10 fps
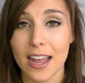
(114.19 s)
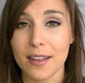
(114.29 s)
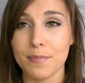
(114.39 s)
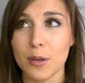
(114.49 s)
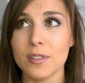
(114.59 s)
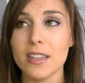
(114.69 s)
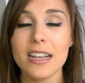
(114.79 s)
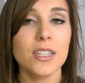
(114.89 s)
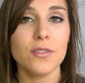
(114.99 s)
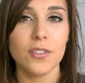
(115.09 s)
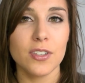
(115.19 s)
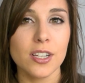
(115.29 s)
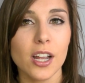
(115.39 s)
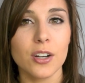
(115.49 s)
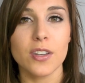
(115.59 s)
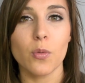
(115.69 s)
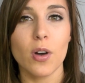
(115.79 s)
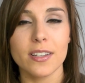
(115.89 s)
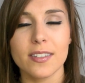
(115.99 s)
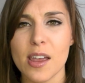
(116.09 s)
I, it was less than fifty dollars. I
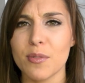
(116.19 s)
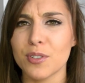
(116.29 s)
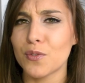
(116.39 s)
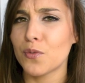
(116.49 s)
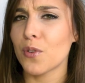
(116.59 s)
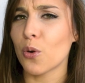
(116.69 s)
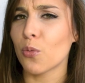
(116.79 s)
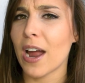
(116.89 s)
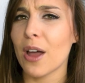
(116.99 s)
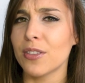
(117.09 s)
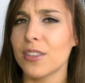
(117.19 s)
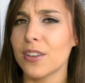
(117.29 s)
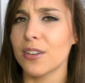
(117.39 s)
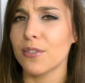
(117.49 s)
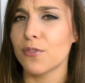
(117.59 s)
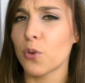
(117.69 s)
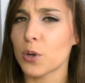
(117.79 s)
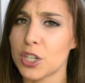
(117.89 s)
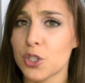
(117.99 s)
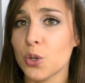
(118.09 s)
want to say it was around the
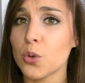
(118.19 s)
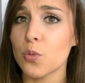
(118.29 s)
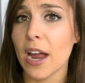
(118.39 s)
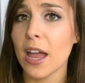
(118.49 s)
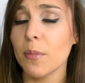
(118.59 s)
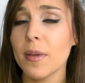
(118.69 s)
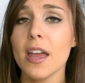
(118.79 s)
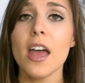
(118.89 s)
forty-two realm.